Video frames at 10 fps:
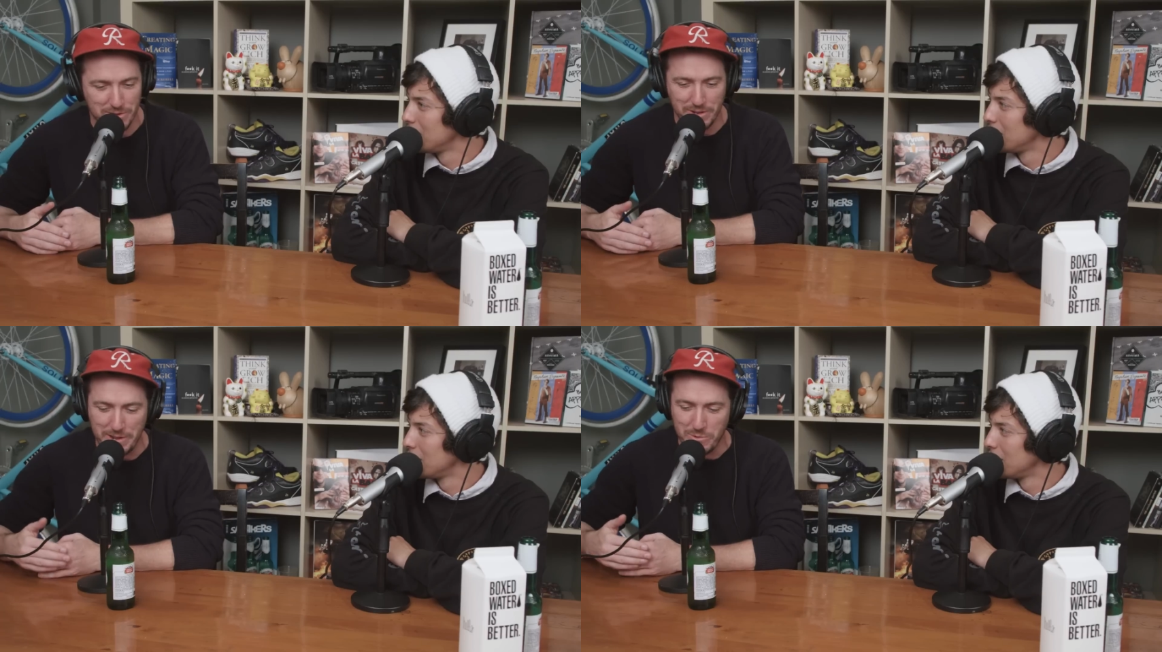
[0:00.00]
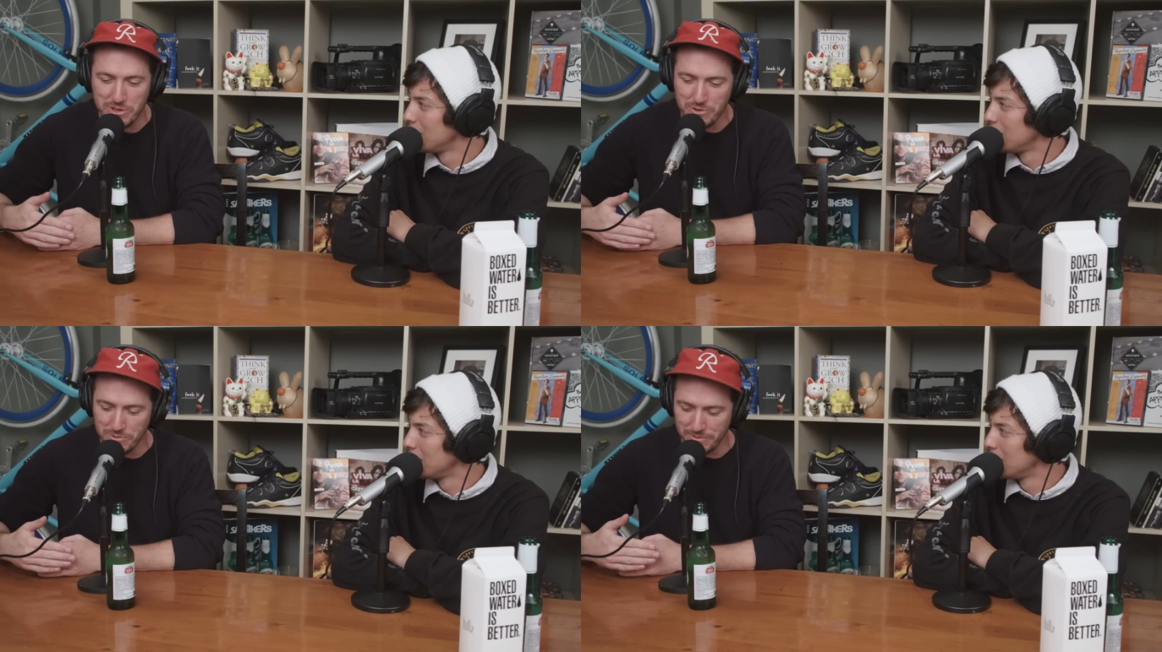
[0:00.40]
Speaker 1: So like when
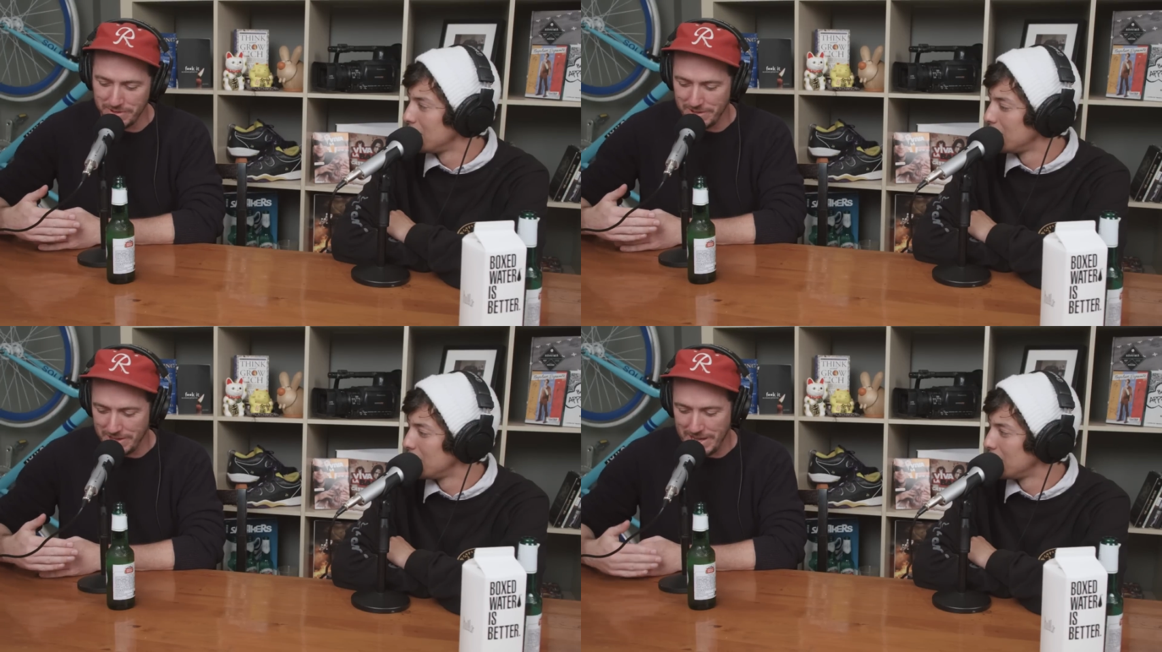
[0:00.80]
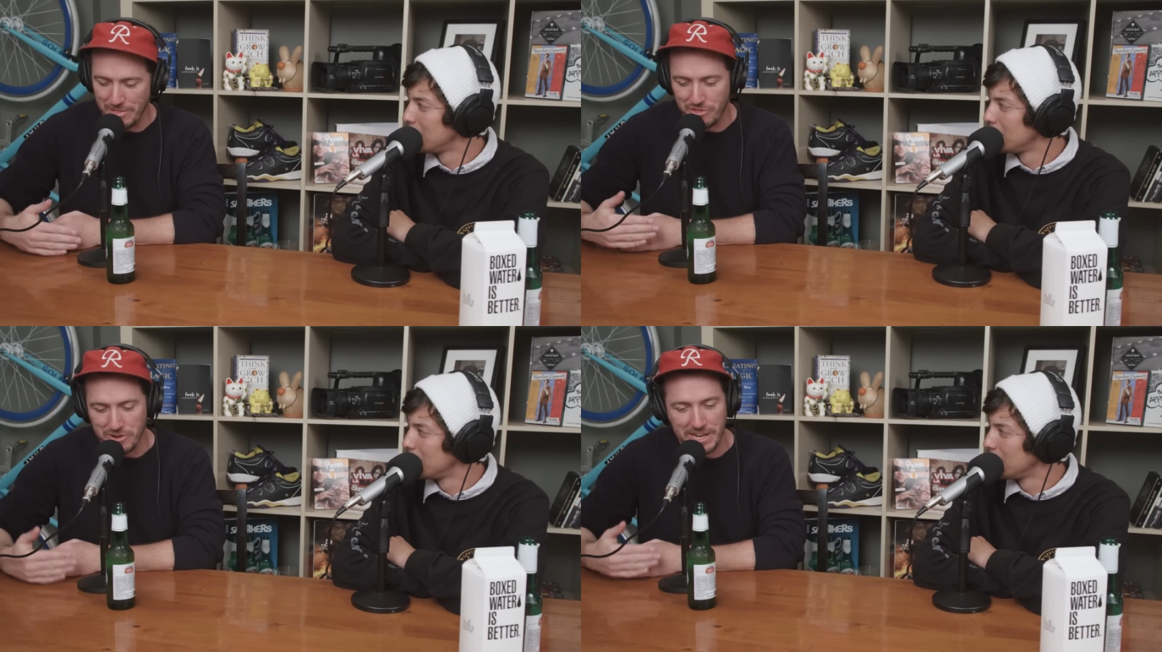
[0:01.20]
you
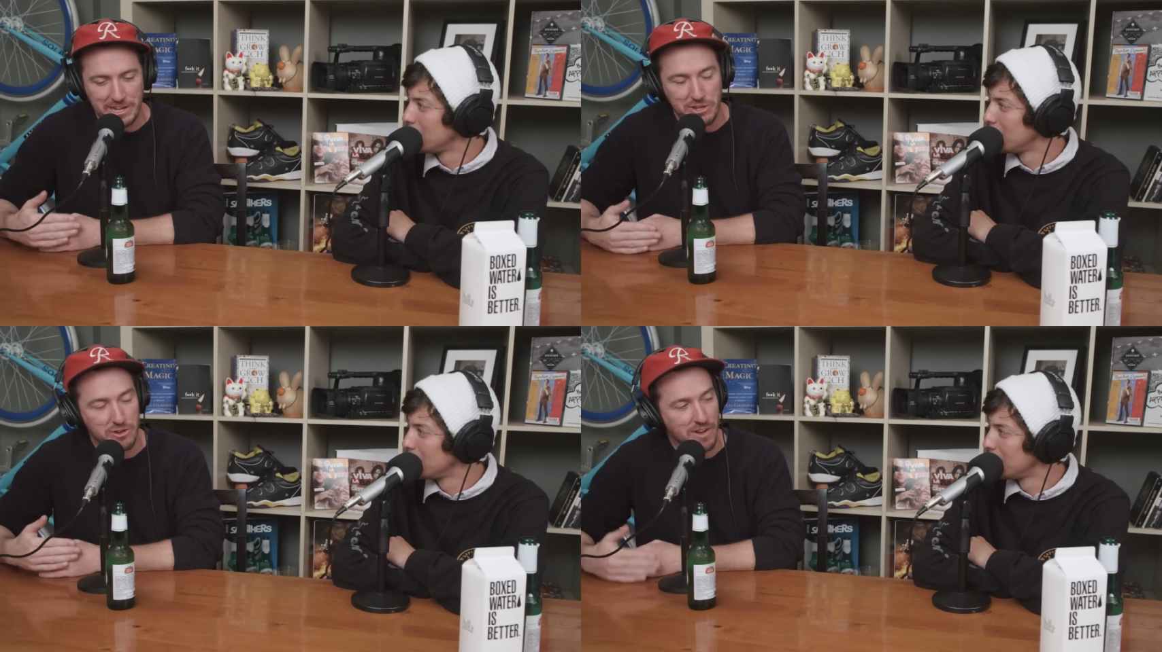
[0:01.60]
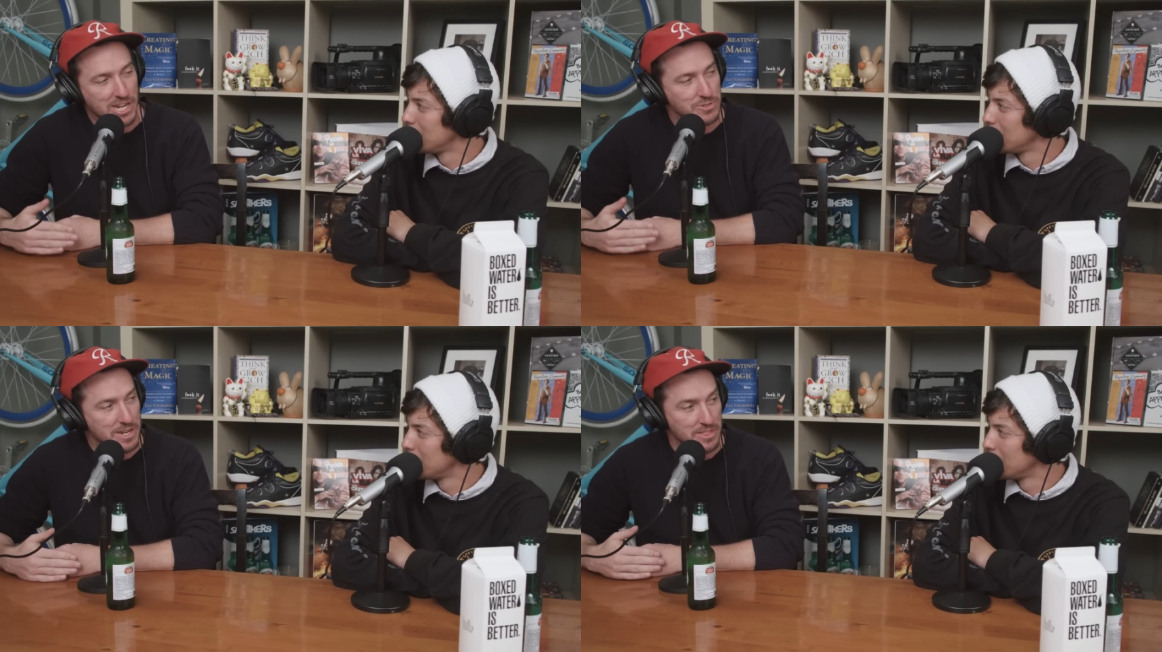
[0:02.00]
hit 13, do you
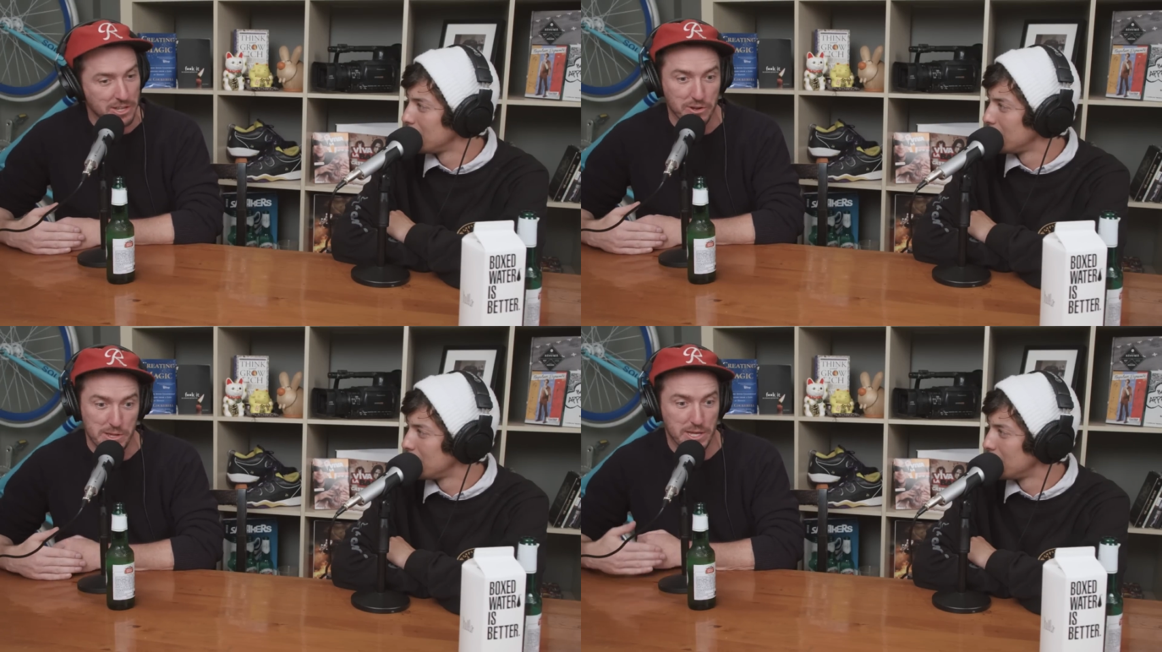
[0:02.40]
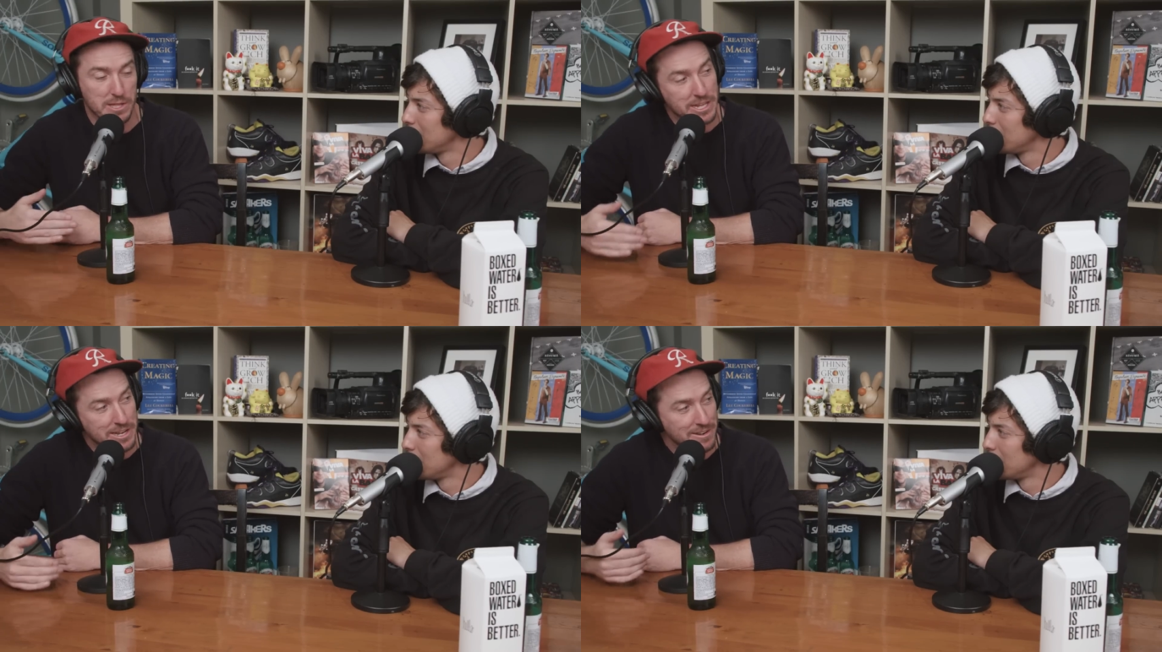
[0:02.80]
graduate and then go to
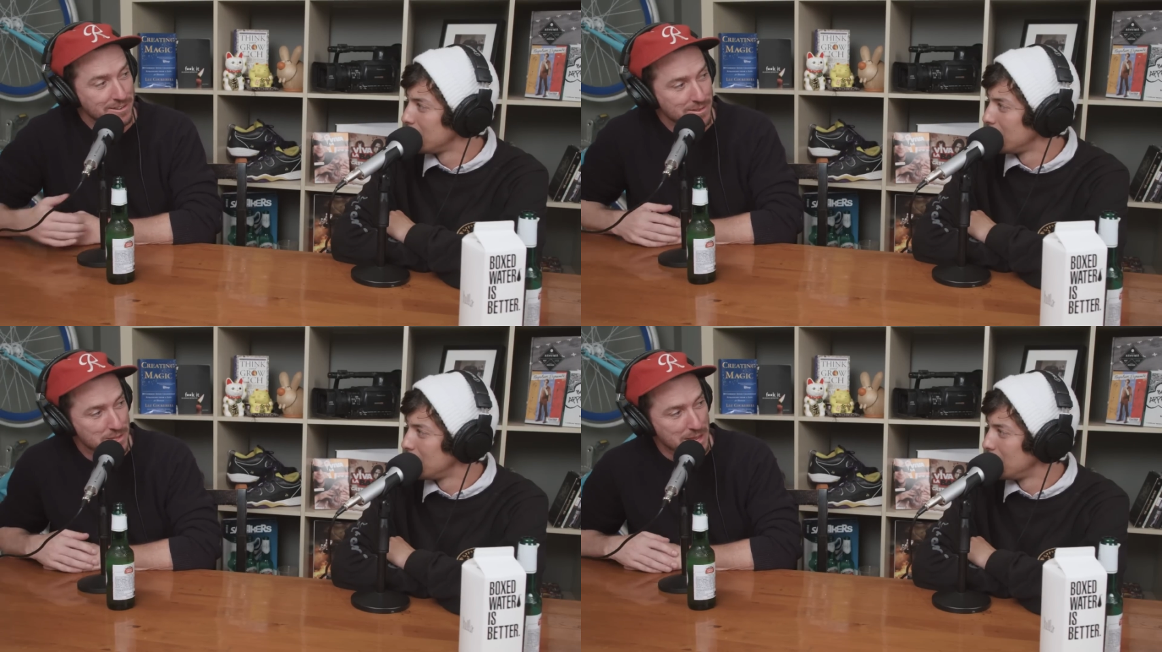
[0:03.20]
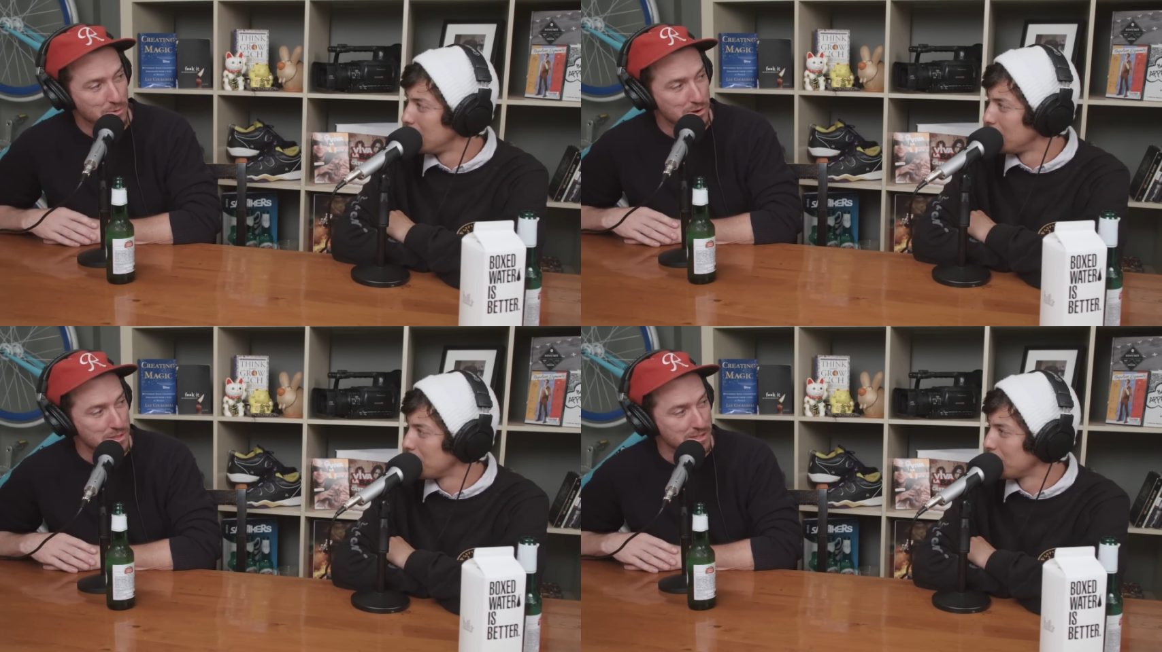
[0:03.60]
16
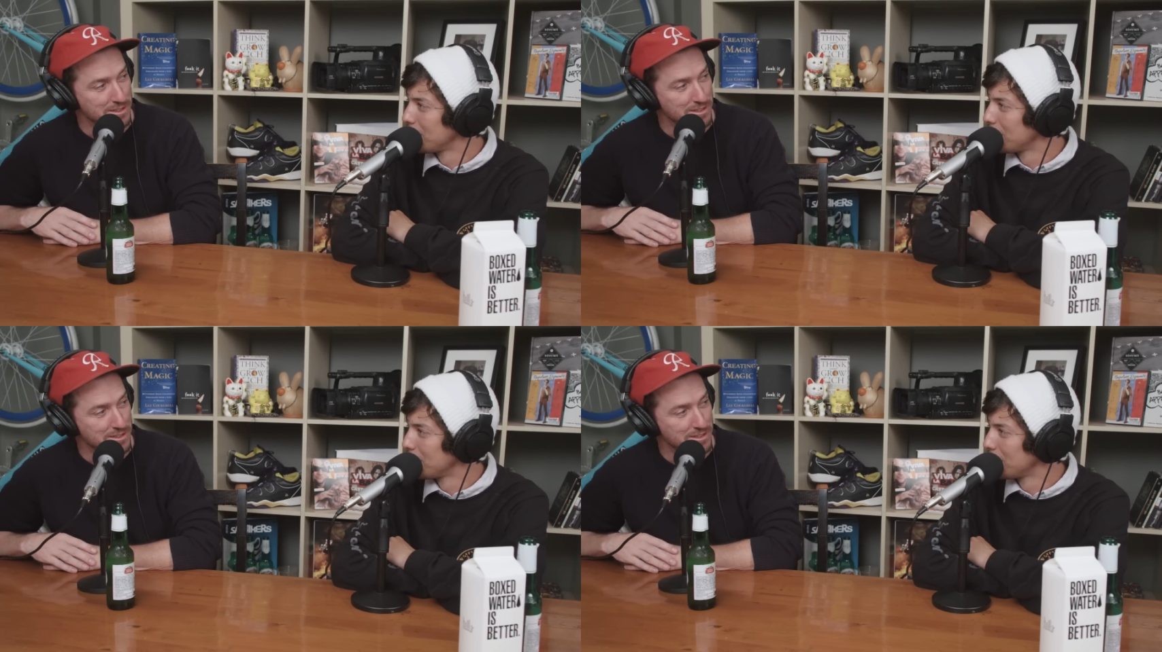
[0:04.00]
skateboards?